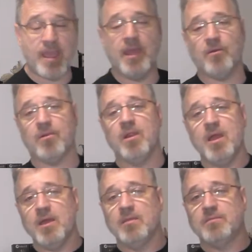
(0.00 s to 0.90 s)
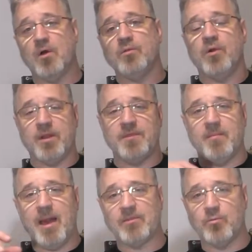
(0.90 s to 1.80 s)
read or don't know anything
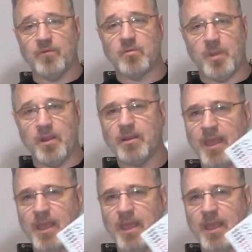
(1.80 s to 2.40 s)
about the Wolf Spear,